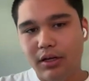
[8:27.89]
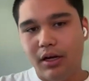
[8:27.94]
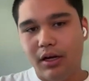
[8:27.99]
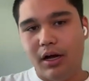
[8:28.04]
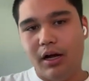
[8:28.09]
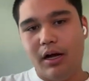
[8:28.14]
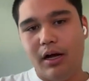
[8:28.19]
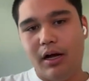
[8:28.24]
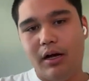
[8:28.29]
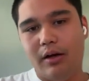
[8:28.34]

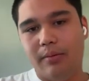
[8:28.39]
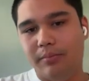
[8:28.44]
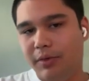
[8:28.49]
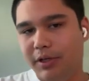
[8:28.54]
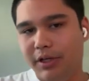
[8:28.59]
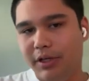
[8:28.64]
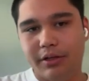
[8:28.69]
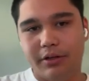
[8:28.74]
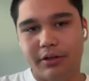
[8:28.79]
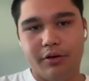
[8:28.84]

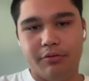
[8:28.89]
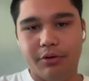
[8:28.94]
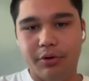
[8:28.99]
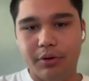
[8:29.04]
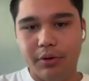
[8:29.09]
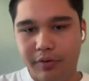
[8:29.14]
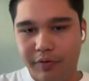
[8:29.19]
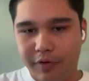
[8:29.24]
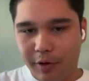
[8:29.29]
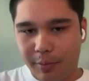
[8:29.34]
You got your
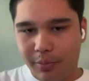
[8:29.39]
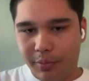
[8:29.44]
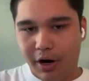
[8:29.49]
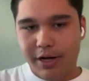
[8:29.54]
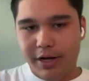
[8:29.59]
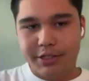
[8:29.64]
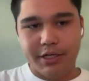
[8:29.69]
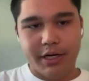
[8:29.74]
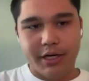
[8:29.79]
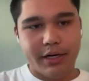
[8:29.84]
root of your
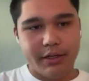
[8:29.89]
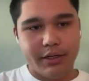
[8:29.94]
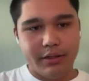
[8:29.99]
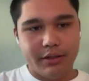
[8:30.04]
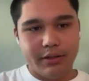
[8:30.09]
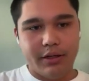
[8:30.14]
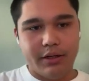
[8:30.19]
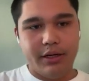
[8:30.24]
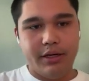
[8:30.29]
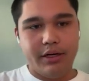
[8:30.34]
project
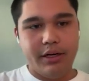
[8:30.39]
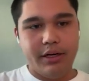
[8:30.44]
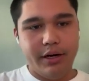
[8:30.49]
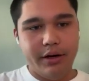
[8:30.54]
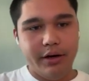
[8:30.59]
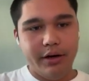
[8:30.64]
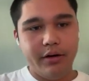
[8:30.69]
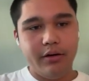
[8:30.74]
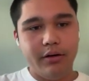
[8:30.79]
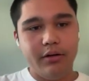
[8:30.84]
in
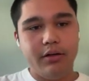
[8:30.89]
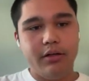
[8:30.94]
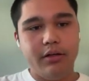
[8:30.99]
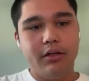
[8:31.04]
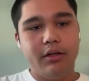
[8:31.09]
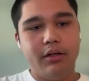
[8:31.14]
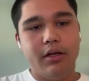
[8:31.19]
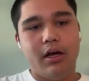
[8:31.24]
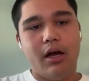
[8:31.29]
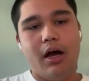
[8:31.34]
here,
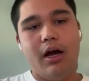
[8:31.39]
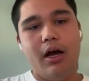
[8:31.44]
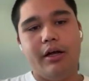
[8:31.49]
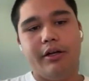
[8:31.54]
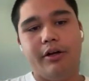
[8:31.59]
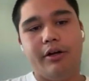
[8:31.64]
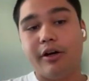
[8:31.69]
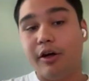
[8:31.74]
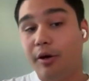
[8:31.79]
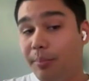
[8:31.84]

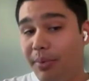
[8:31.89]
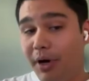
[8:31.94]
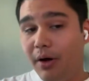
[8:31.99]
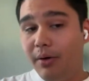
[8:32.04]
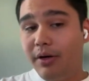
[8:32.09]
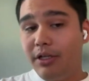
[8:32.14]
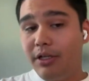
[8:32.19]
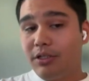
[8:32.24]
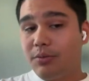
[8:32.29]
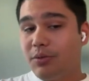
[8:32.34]
your
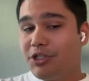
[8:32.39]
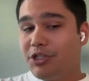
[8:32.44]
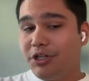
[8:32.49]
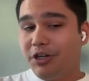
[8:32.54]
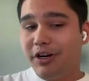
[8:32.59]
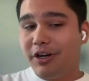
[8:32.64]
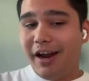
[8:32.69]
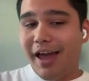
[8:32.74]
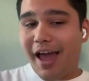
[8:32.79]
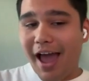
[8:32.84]
components, which you're
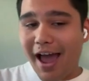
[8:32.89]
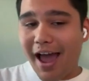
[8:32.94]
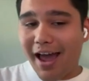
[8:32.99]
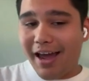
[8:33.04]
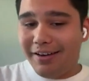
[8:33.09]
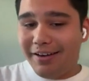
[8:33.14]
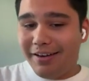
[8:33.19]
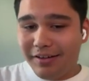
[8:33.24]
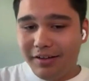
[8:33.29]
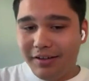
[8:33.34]
going to
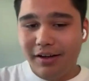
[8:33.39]
add